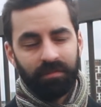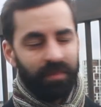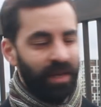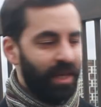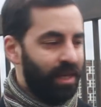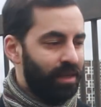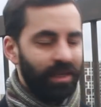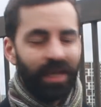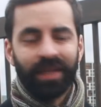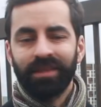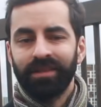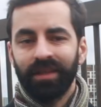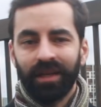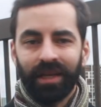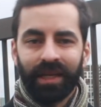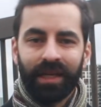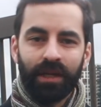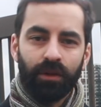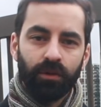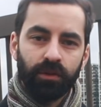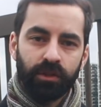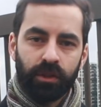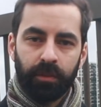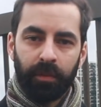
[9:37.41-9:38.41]
in
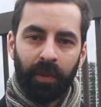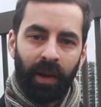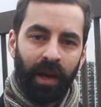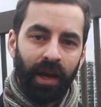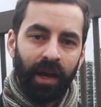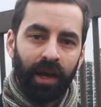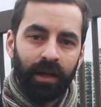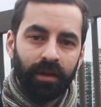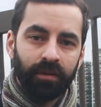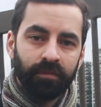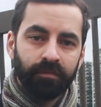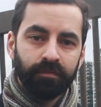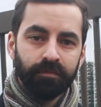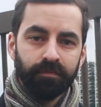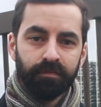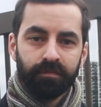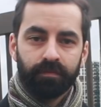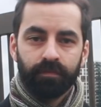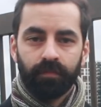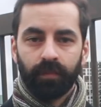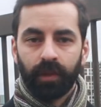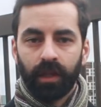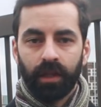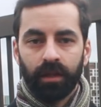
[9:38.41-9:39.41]
Italy or Japan,
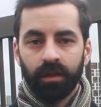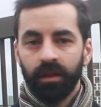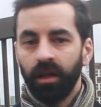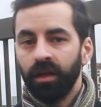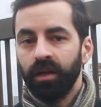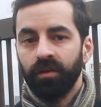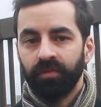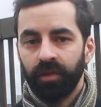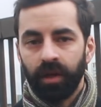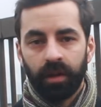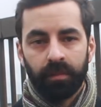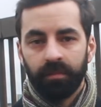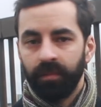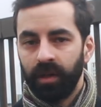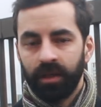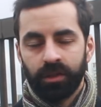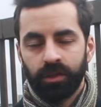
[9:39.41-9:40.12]
none of them